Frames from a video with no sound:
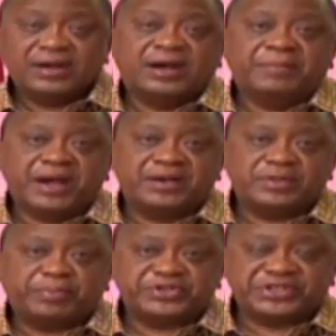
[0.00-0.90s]
Among
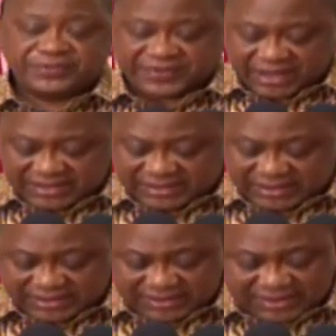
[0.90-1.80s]
the positive
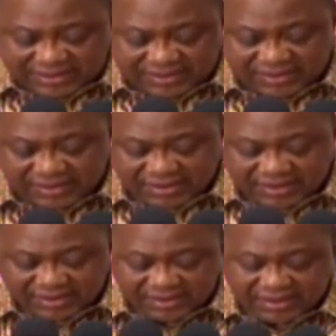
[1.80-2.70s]
cases
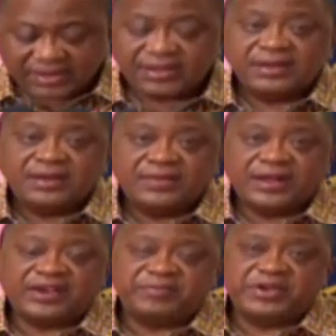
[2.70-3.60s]

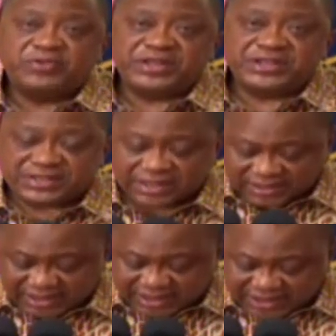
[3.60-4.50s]
that have been registered
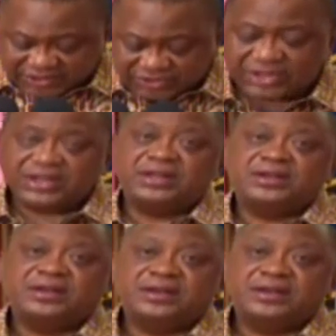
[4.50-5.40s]
in the country
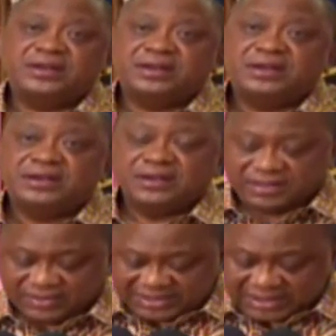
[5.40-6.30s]

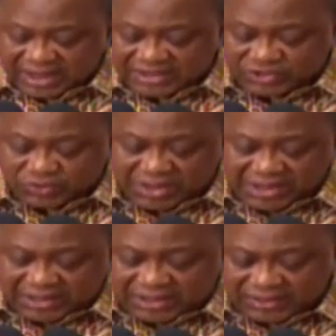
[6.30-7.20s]
this last
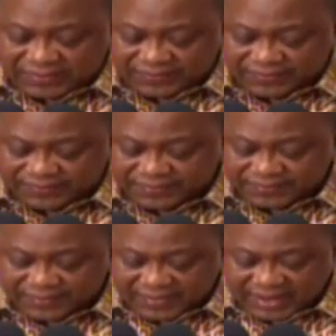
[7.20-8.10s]
week,
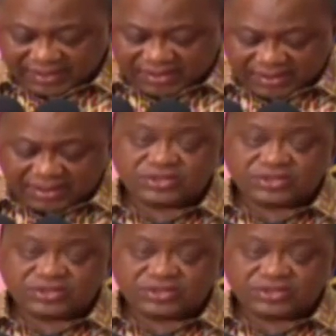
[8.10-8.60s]
a